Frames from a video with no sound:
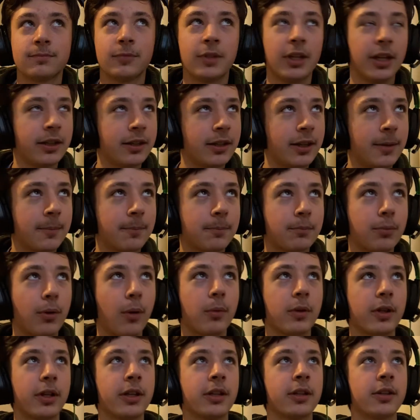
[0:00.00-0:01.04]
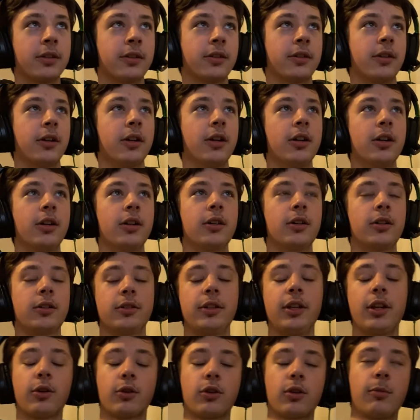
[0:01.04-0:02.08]
Yeah, probably. Yeah,
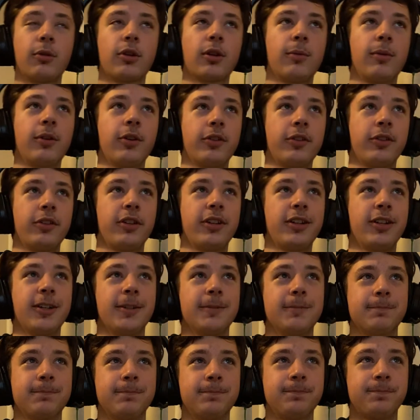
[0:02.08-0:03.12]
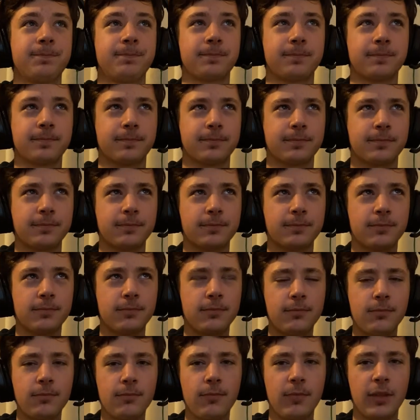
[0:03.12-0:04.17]
no, Come On, Come On.
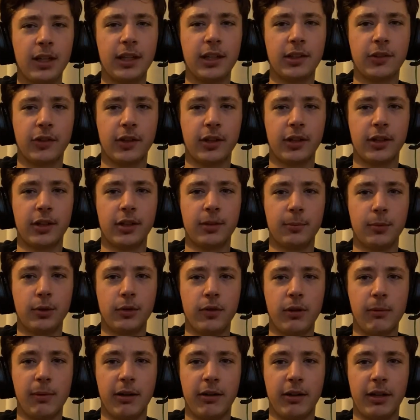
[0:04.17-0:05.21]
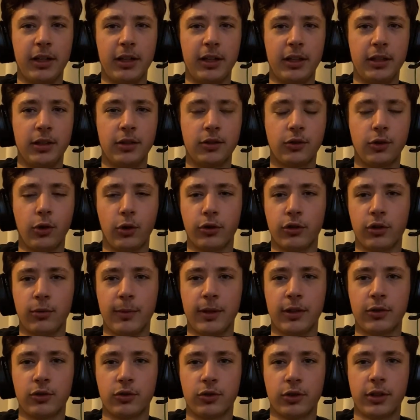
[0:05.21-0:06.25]
It's a movie about a
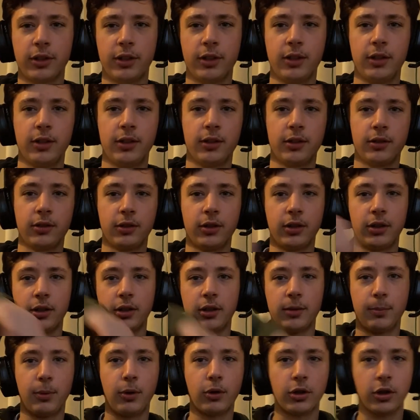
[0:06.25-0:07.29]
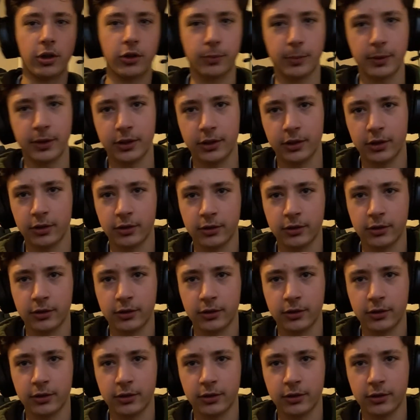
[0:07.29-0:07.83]
documentary podcast maker.